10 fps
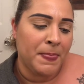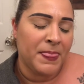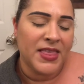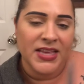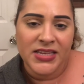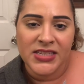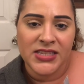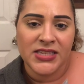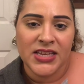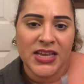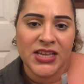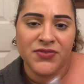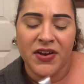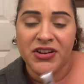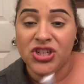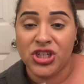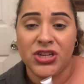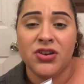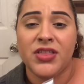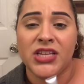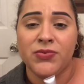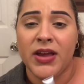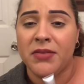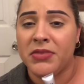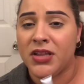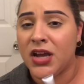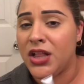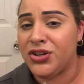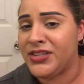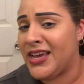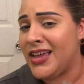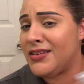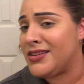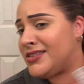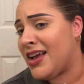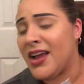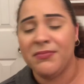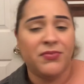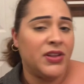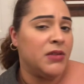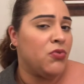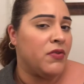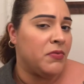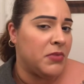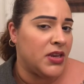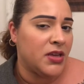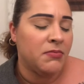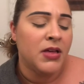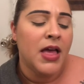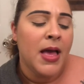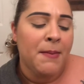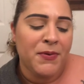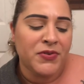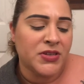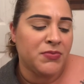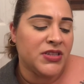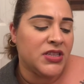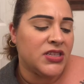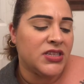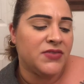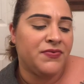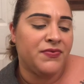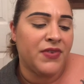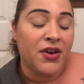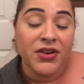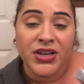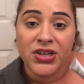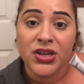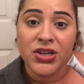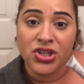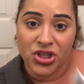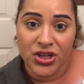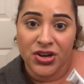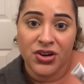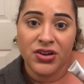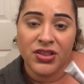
This is very sheer. That's why I'm in the color Tan, because I'm really more of a medium. But for some reason, this is very sheer,